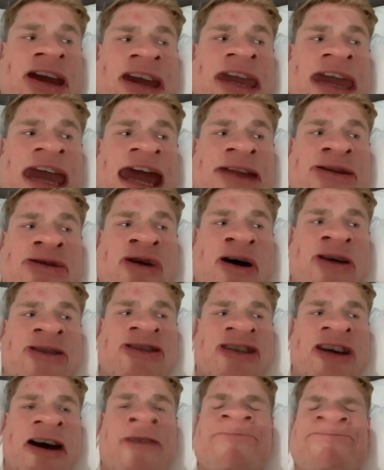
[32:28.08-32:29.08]
Yeah, I thought
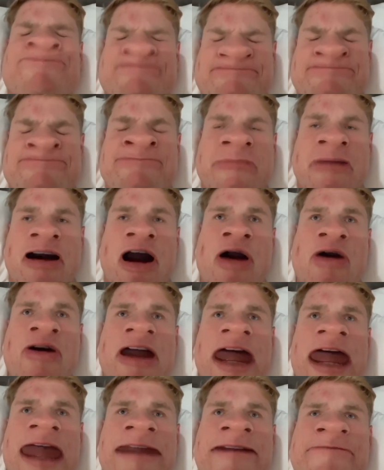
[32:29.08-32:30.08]
so.
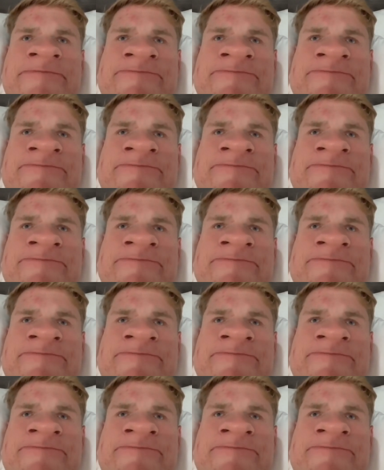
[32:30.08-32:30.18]
Okay.